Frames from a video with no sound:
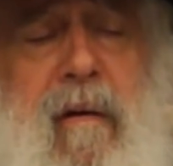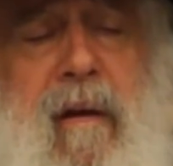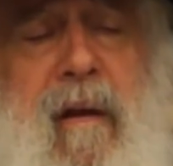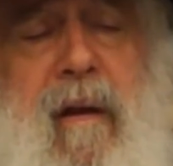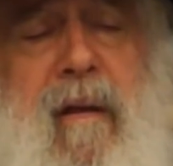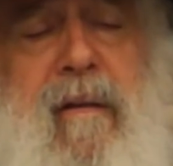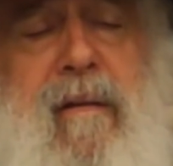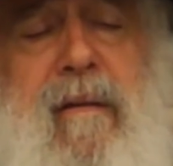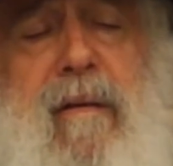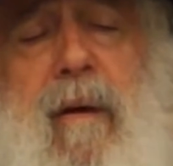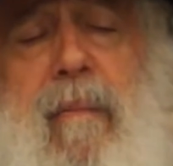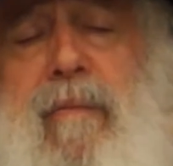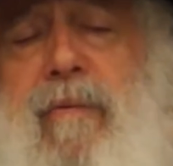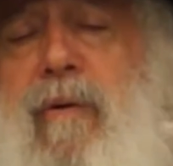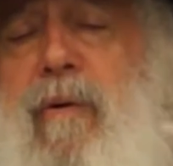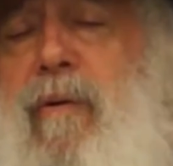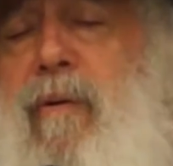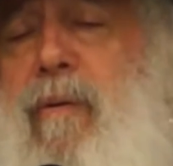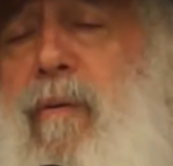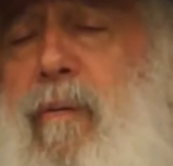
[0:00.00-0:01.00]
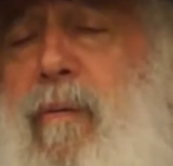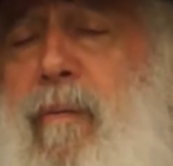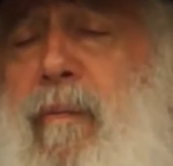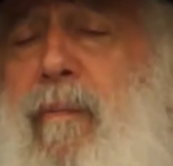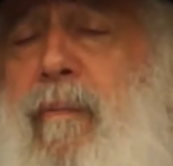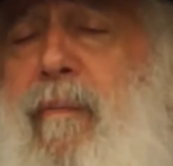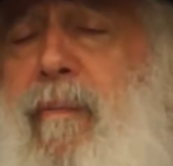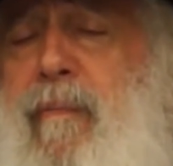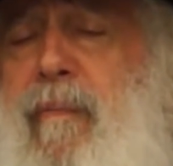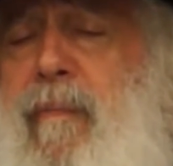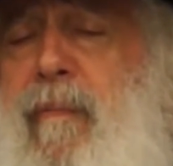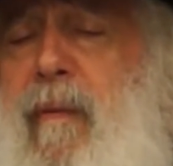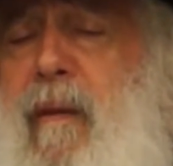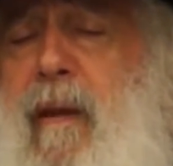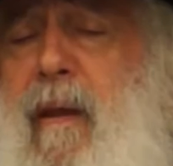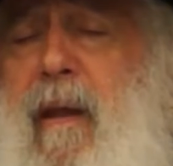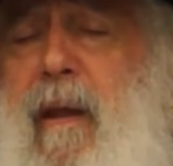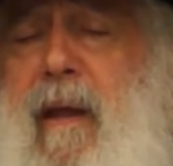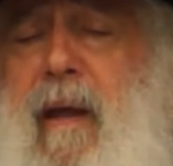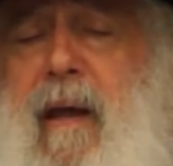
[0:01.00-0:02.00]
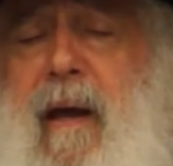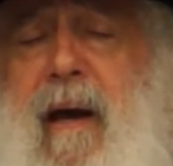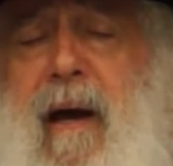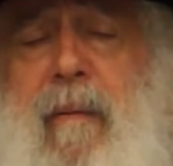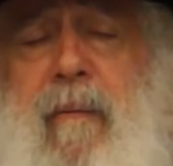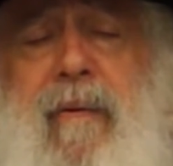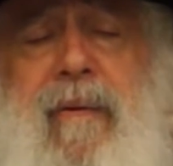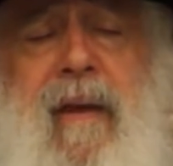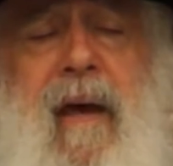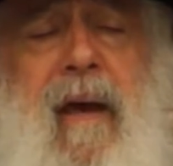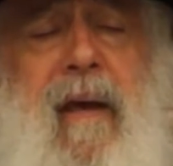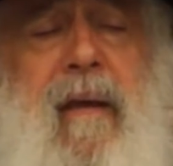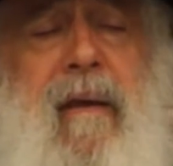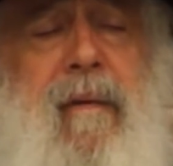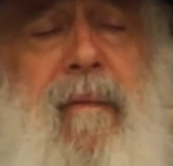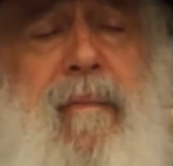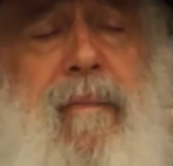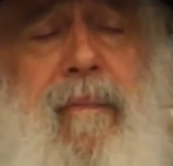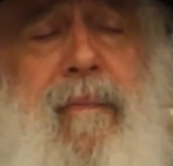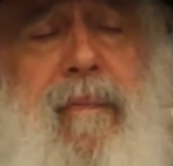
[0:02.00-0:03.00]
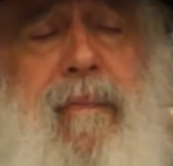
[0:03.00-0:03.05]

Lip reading: It's up to you. Rabotai,